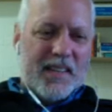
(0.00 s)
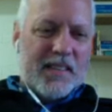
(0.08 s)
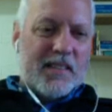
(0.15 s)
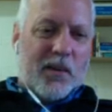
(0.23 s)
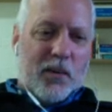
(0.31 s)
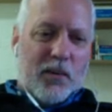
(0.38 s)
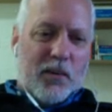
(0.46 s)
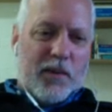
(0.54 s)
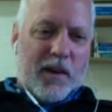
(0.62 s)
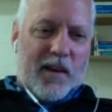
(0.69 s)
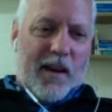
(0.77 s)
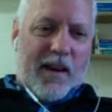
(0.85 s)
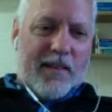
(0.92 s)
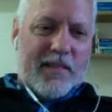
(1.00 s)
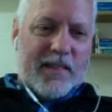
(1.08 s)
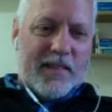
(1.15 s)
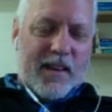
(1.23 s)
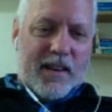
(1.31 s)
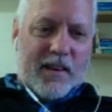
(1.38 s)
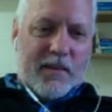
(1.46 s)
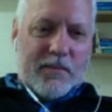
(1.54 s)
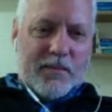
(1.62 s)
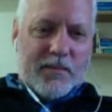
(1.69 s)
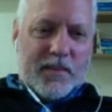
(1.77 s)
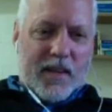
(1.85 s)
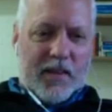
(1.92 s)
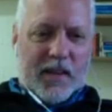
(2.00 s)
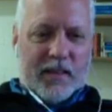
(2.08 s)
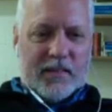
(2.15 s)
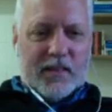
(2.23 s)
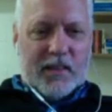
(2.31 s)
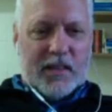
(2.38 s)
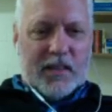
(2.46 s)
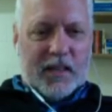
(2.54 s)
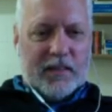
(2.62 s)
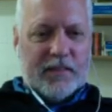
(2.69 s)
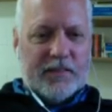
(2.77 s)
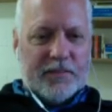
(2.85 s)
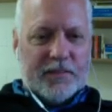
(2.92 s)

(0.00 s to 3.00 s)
So we'll figure out um, how that's looking.